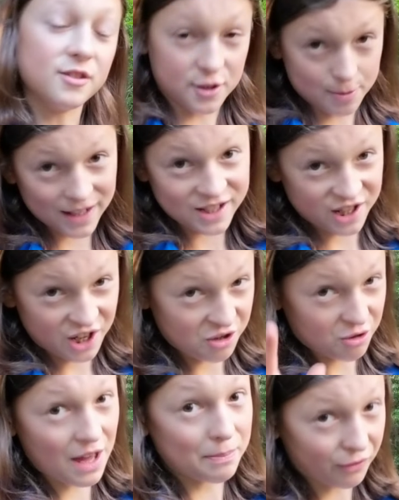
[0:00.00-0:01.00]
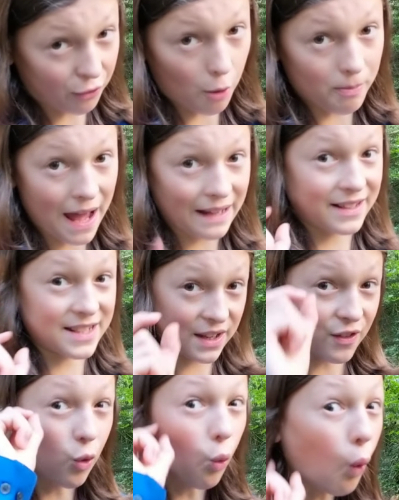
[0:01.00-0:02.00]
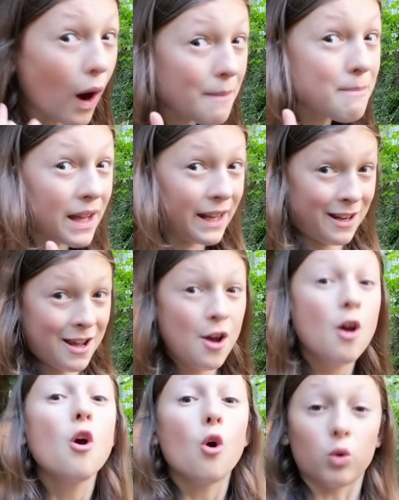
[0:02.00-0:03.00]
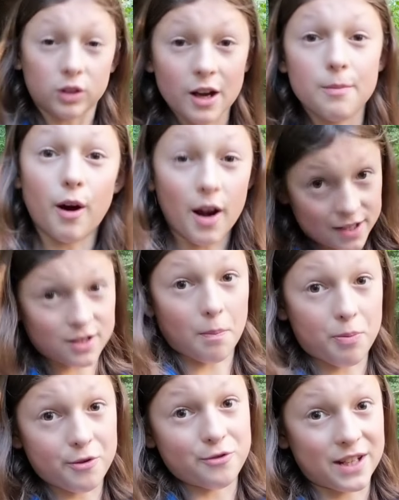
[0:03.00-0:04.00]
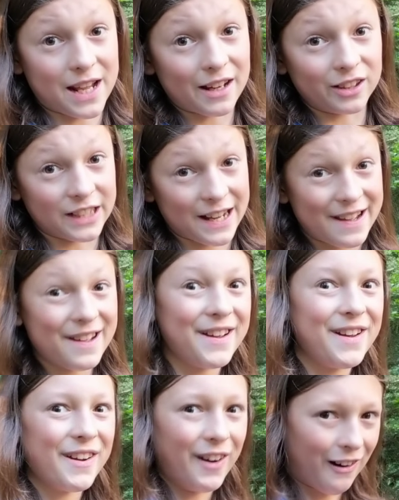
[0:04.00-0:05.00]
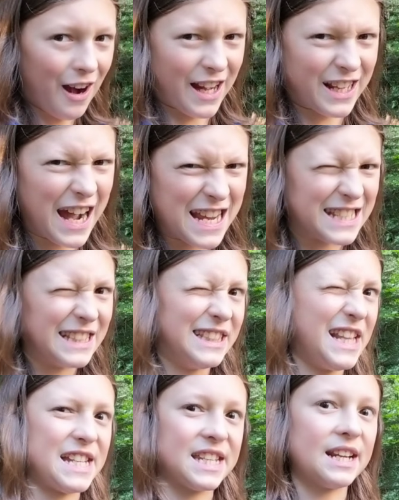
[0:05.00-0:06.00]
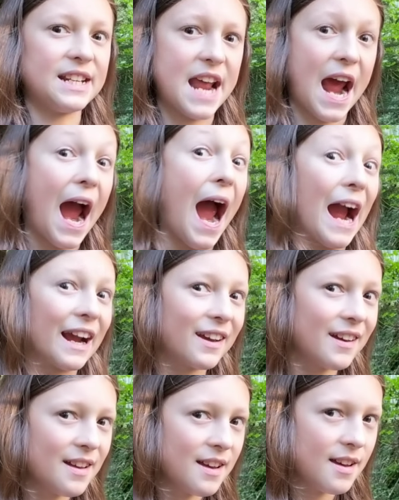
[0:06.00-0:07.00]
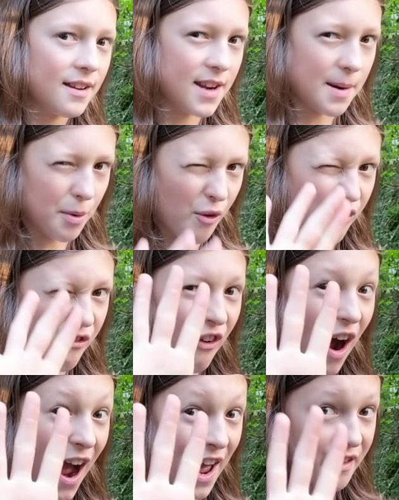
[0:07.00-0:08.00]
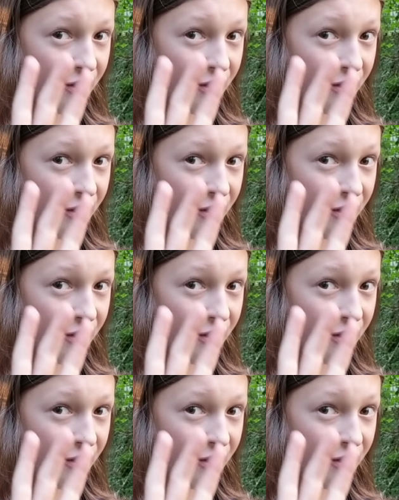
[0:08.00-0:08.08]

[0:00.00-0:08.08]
Just make sure you don't do that before bed, because even 1 minute will tell your body to start producing energy. All right, guys, let's get into hack number 5.